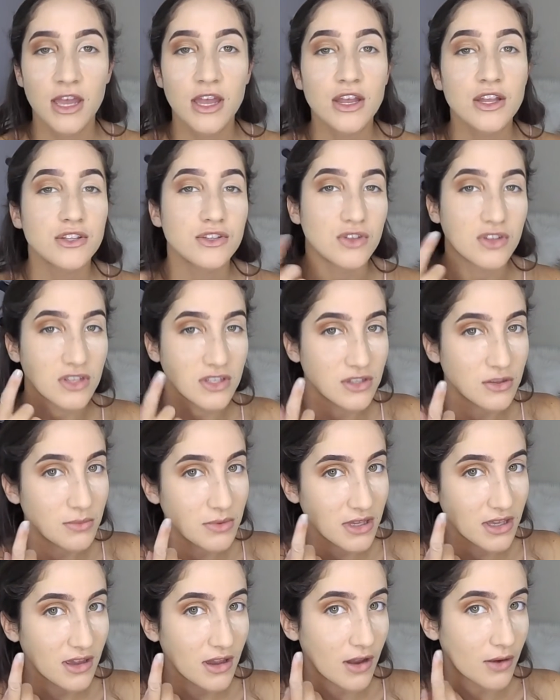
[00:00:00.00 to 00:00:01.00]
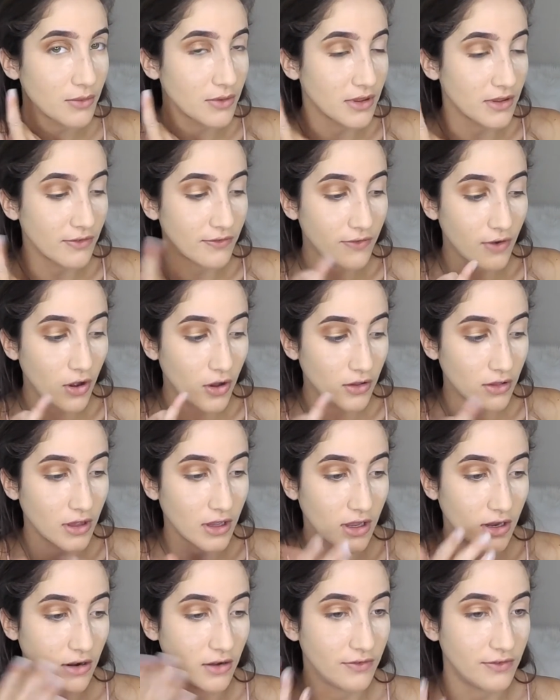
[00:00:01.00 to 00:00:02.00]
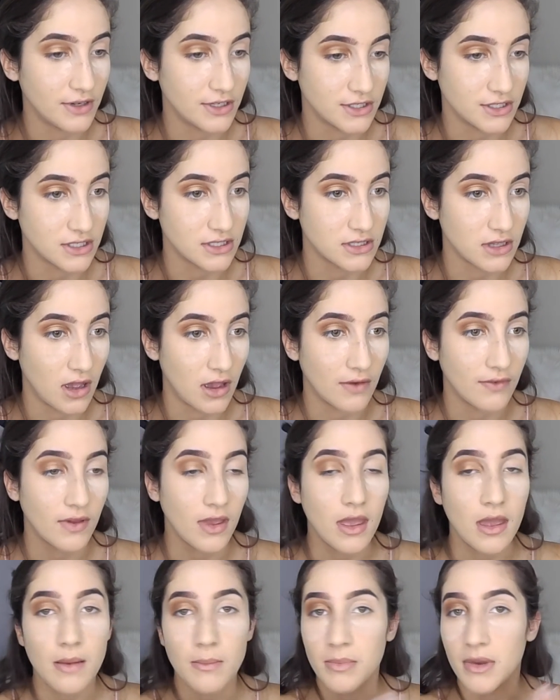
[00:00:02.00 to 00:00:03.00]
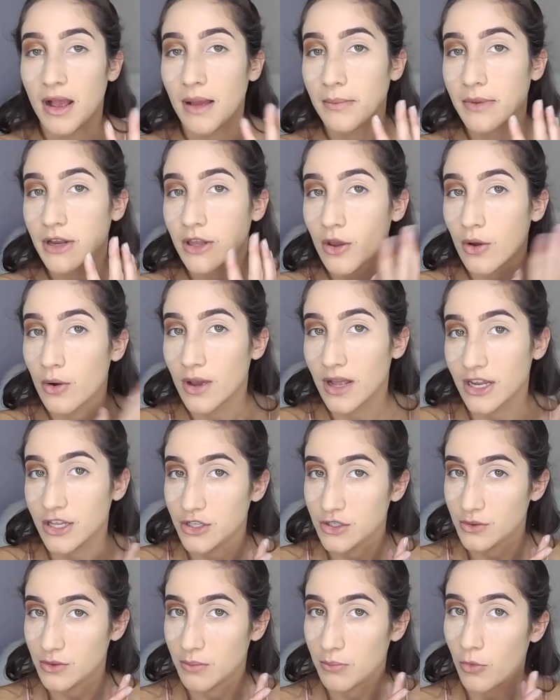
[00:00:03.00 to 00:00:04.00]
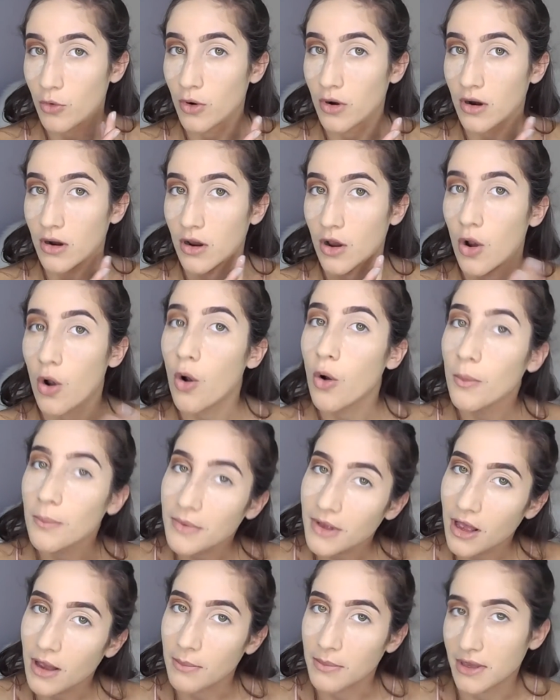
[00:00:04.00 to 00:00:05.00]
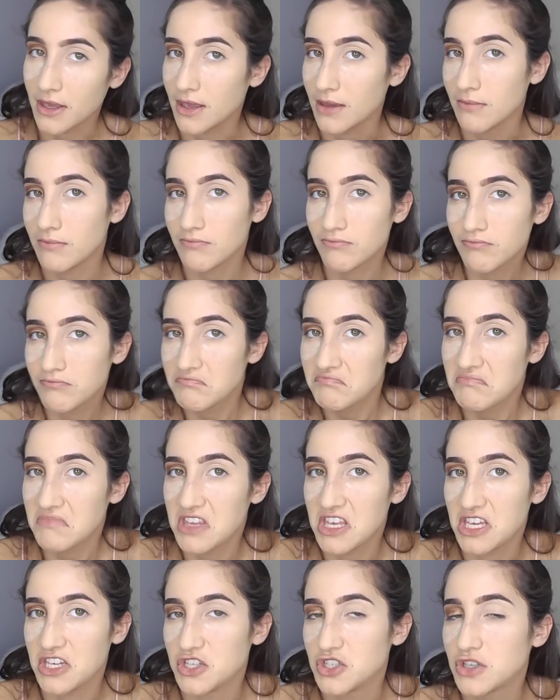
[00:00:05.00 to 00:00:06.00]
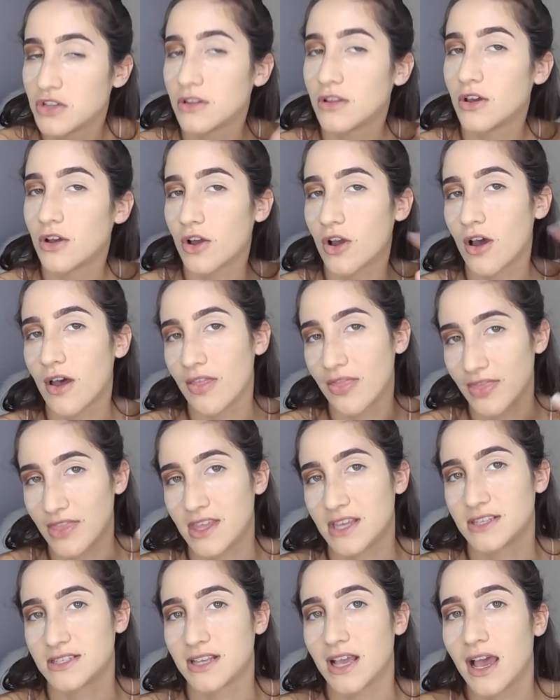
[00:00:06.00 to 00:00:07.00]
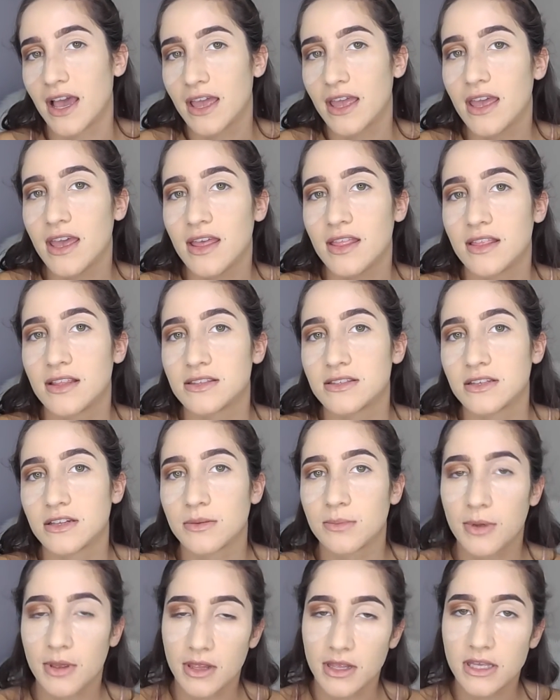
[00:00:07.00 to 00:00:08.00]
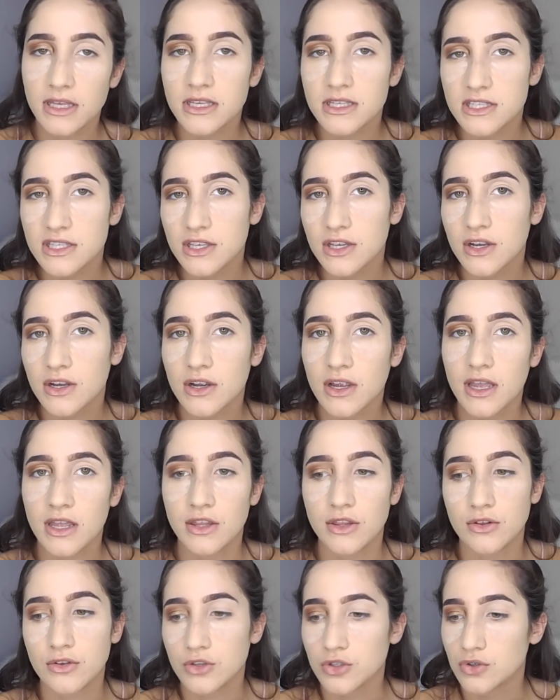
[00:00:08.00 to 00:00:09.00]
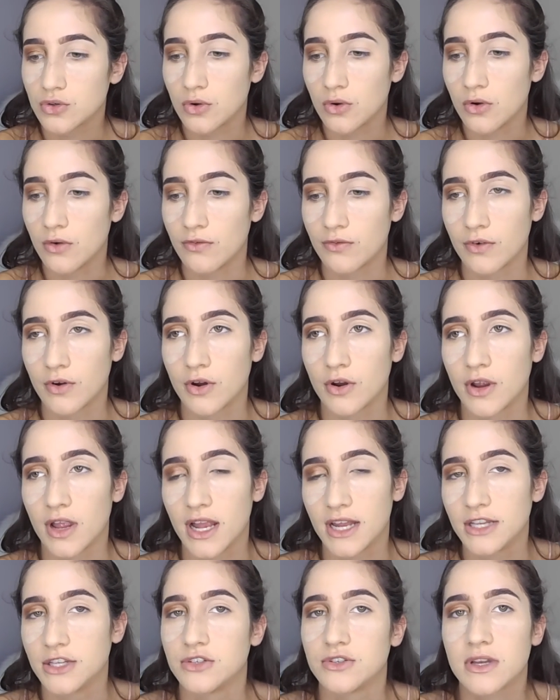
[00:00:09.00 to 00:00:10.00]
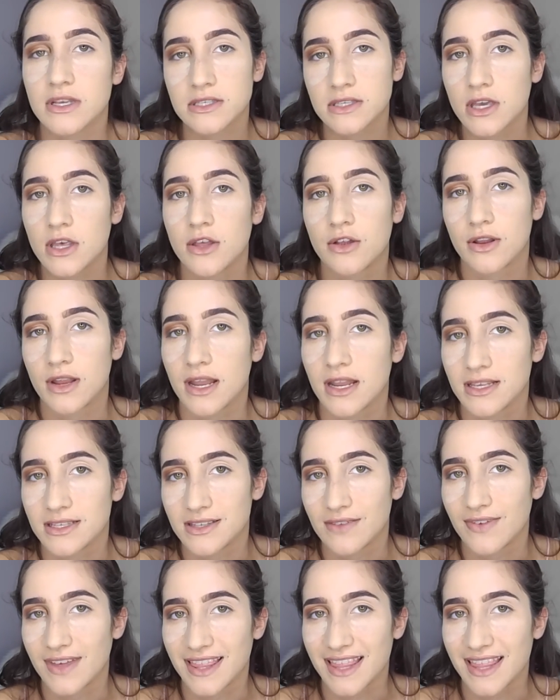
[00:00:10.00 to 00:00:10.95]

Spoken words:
So this will be a really fall look, and I'll finish this off. But I'm going to go ahead and do a more homecoming-ish look on this eye. It's a little bit easier and neutral for any dress color and any stuff like